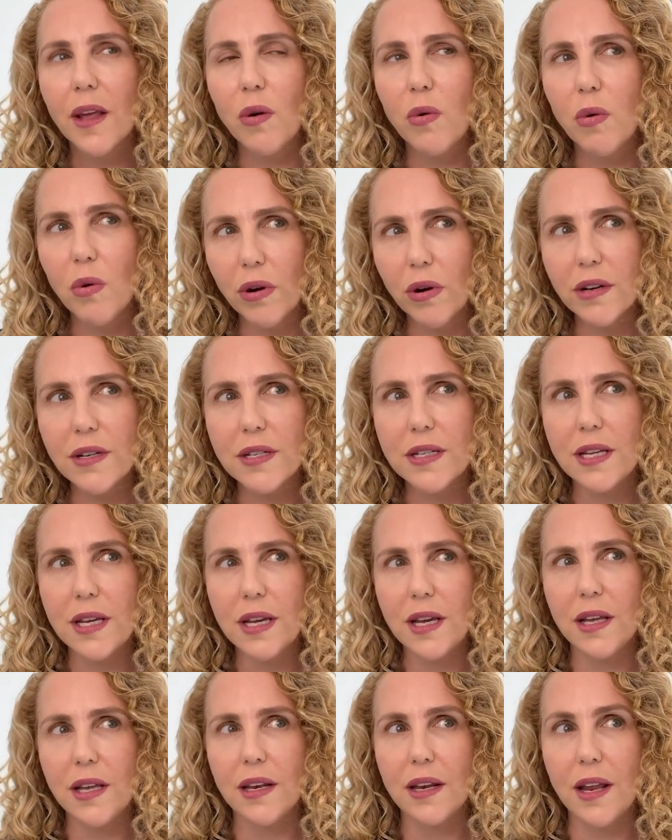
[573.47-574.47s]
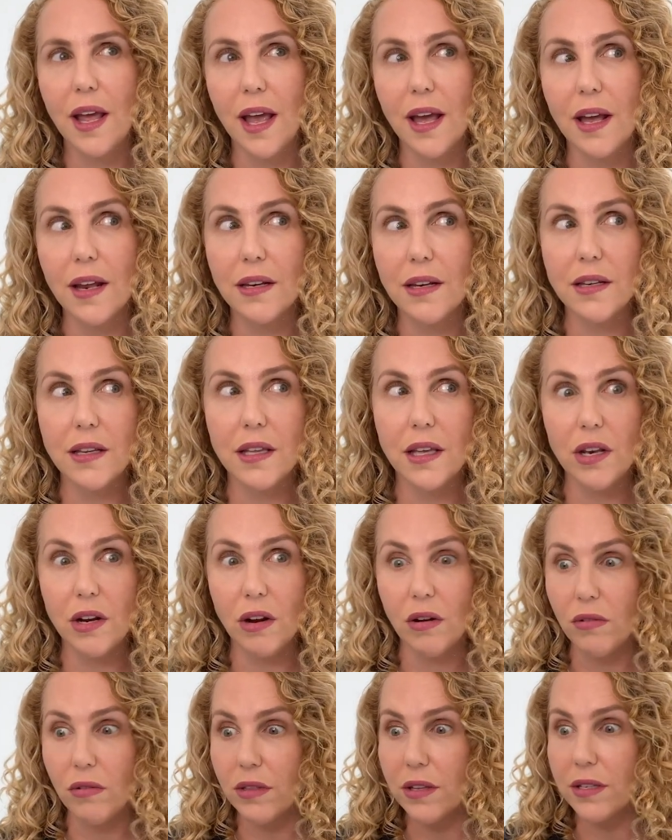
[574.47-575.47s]
quarantine and, you
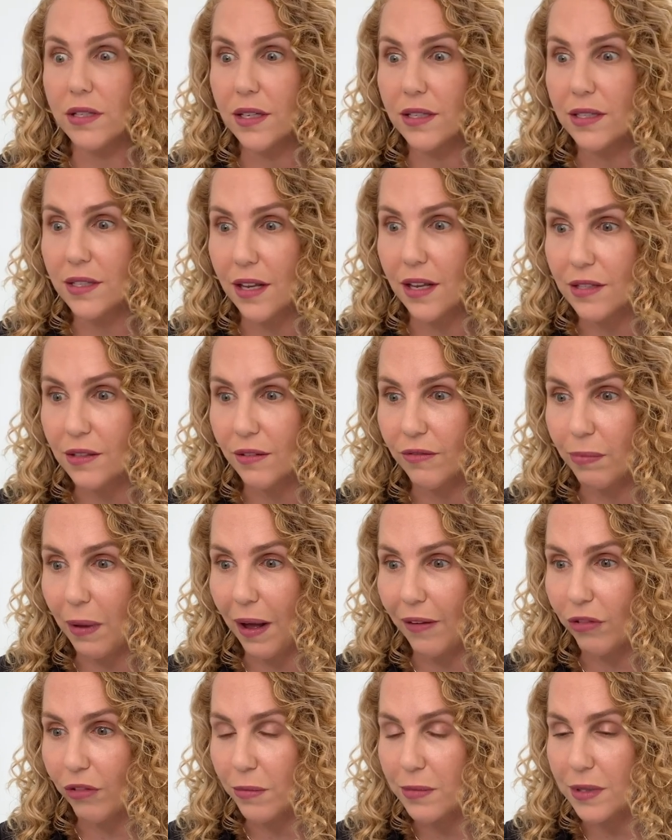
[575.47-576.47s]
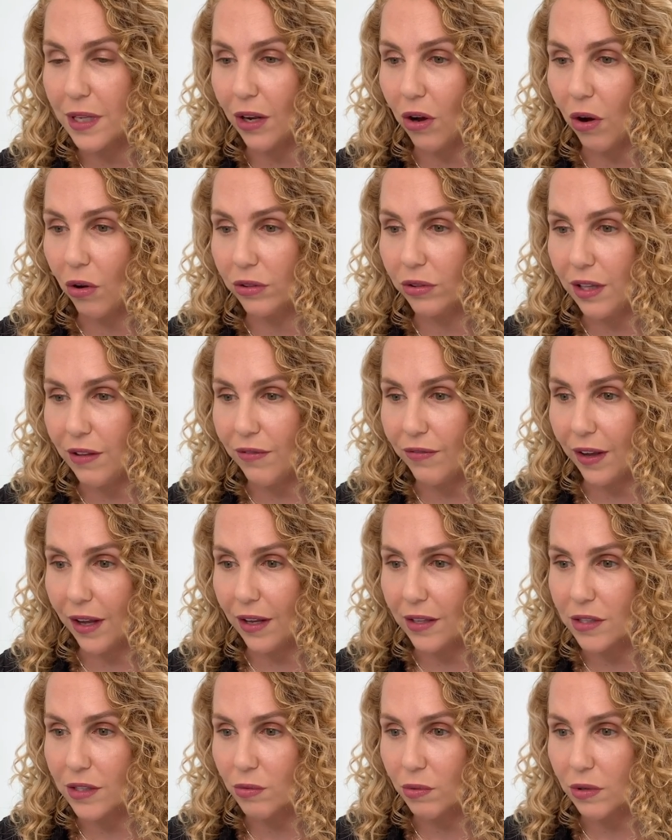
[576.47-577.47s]
know, the success of platforms like
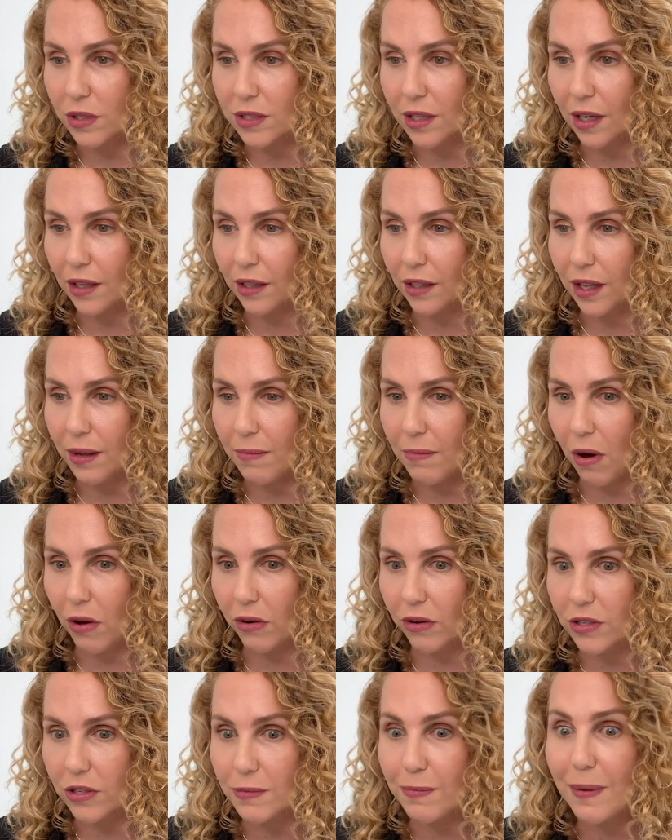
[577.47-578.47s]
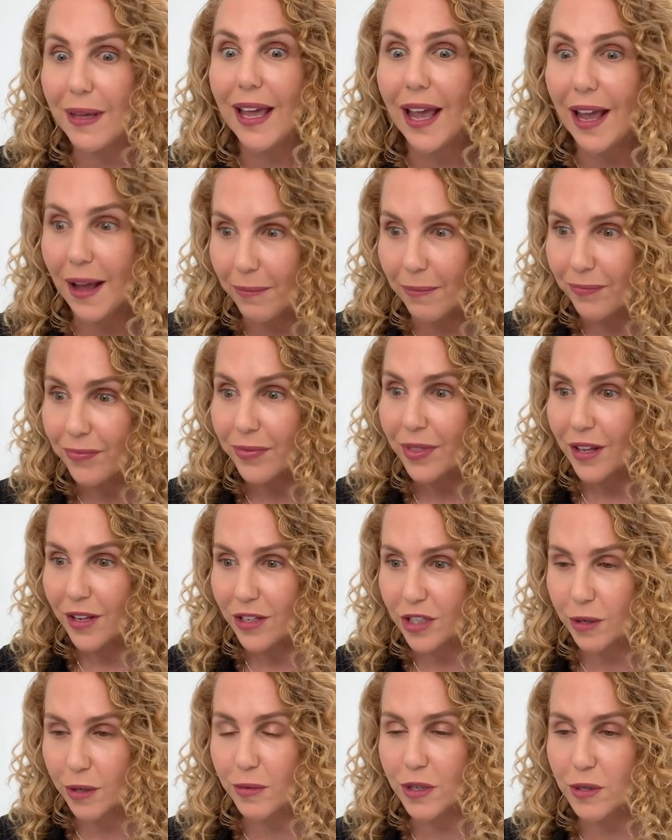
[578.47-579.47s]
OnlyFans, where suddenly models became
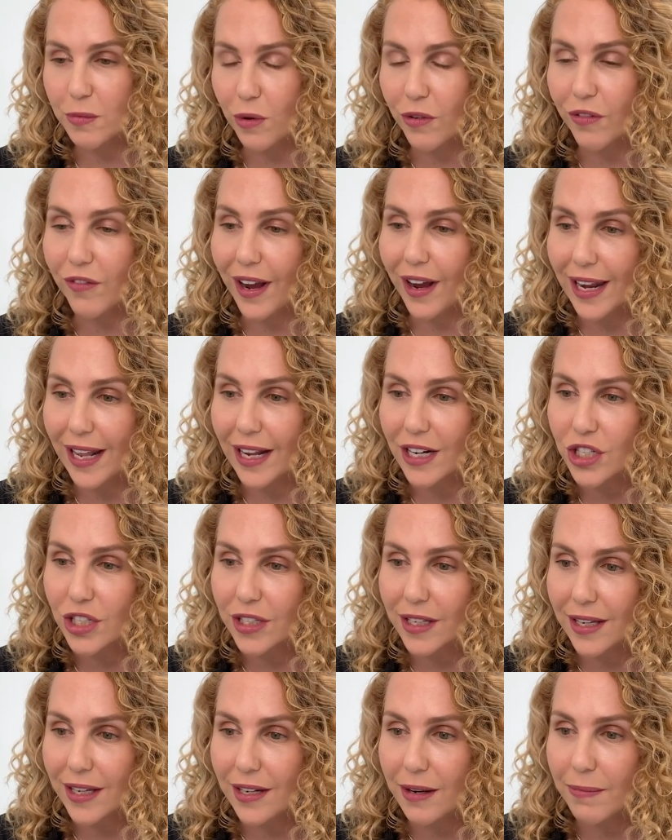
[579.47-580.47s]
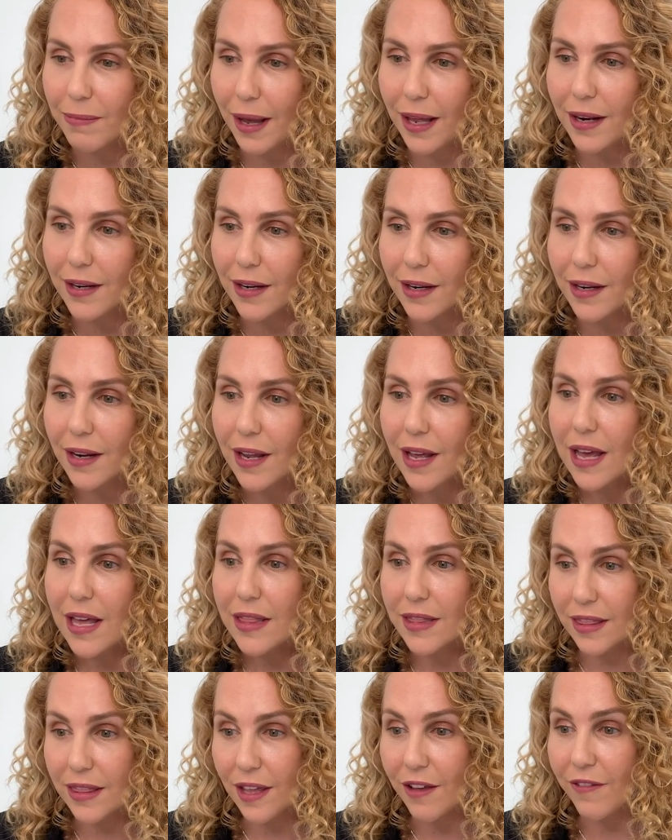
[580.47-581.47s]
so much more financially independent
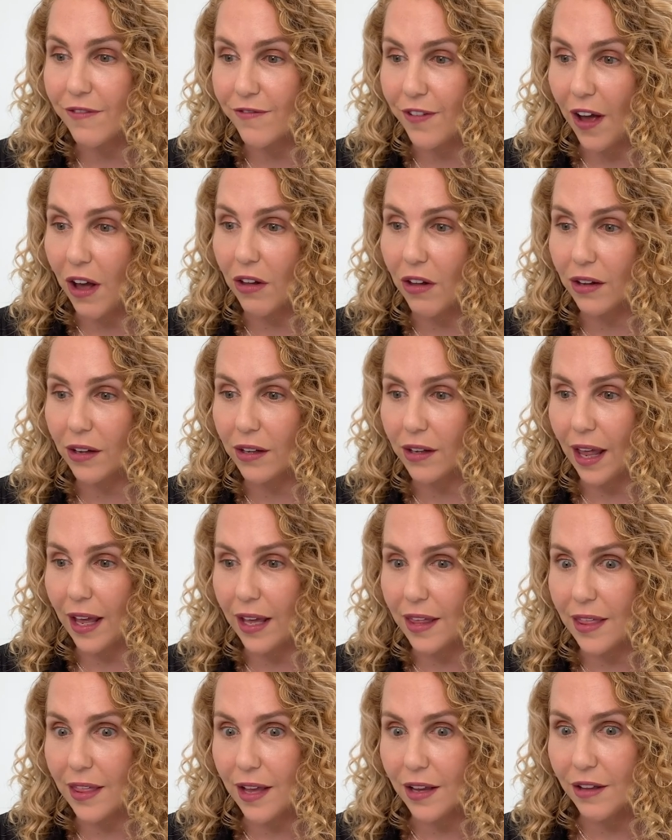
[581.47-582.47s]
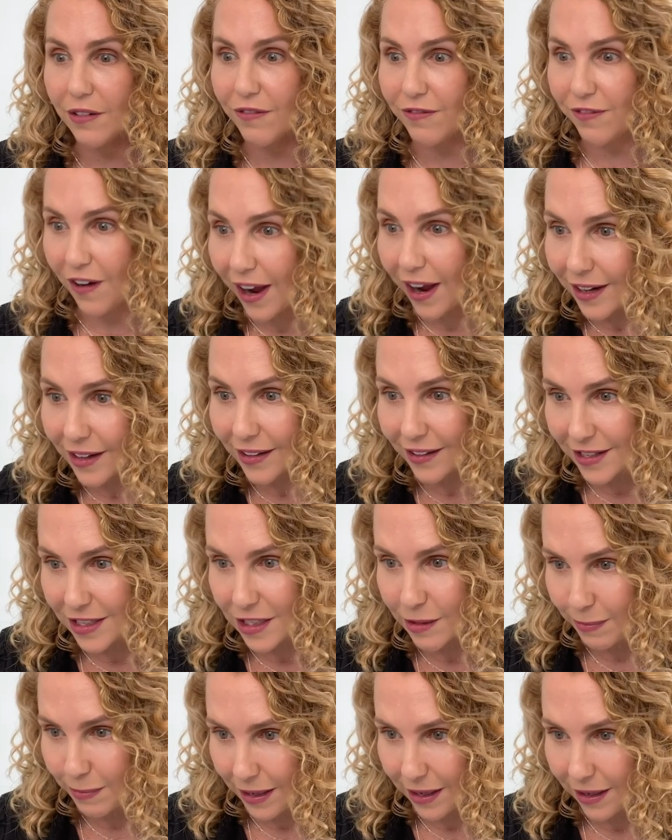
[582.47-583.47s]
that they felt like they could finally
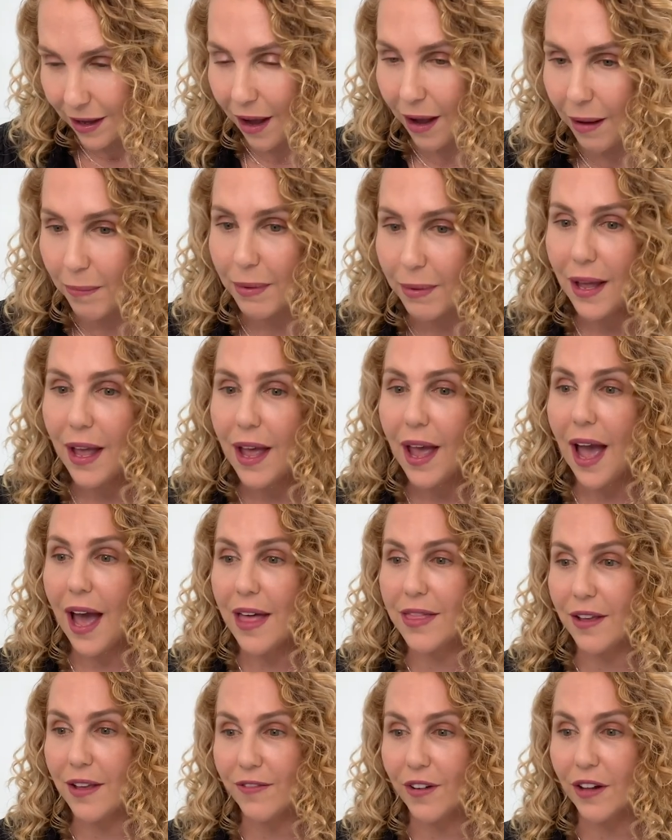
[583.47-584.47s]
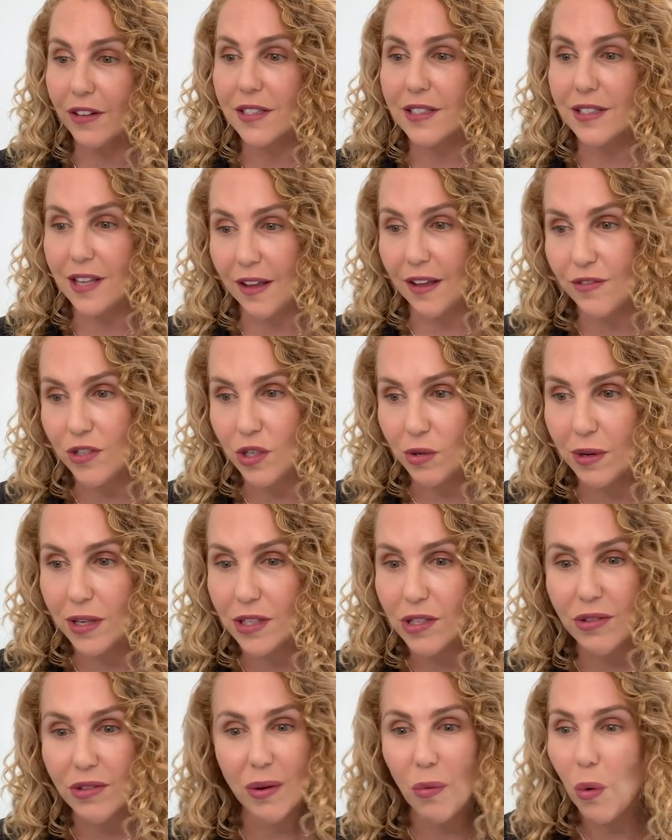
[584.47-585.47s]
speak up and they felt safe doing
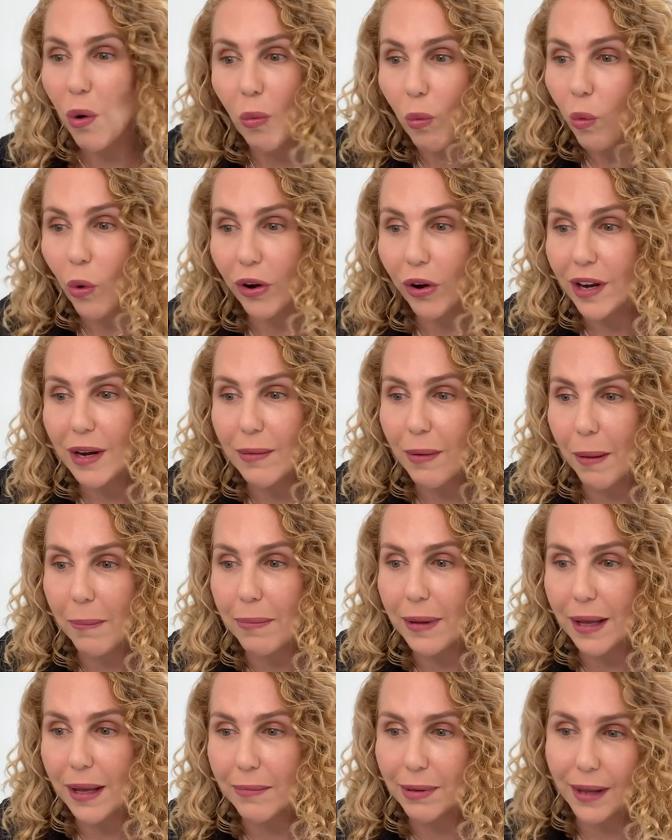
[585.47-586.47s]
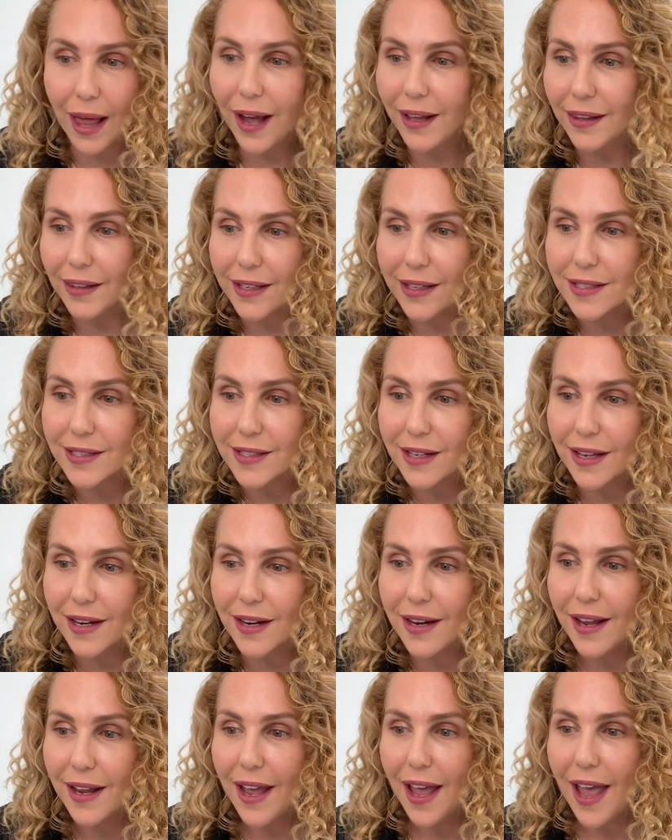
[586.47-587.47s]
so. They weren't worried about being
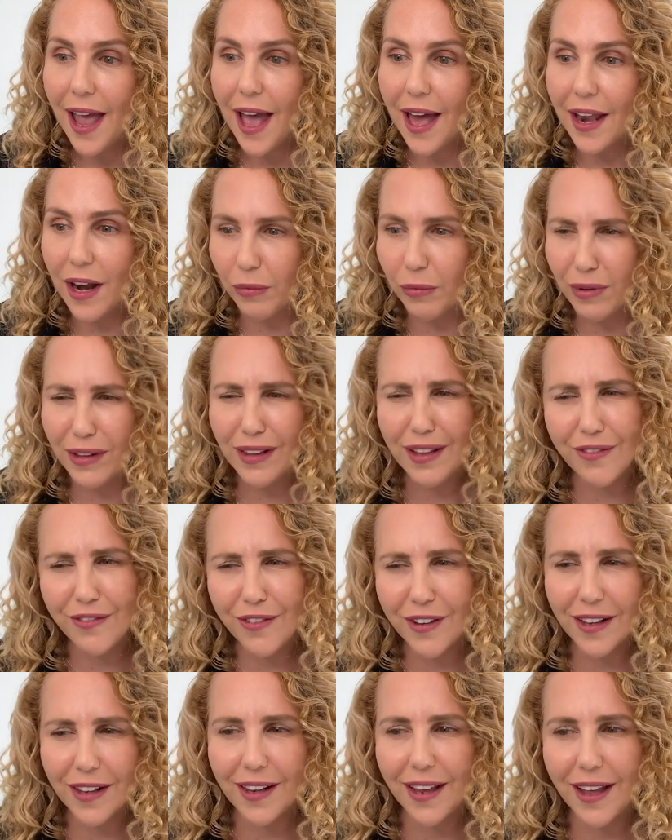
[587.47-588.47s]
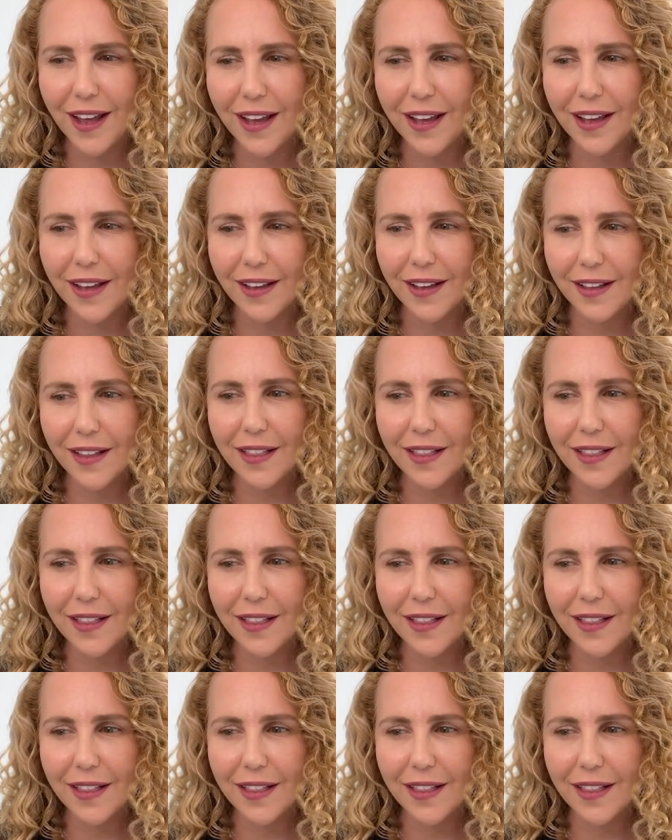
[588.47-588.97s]
blacklisted. And I really feel like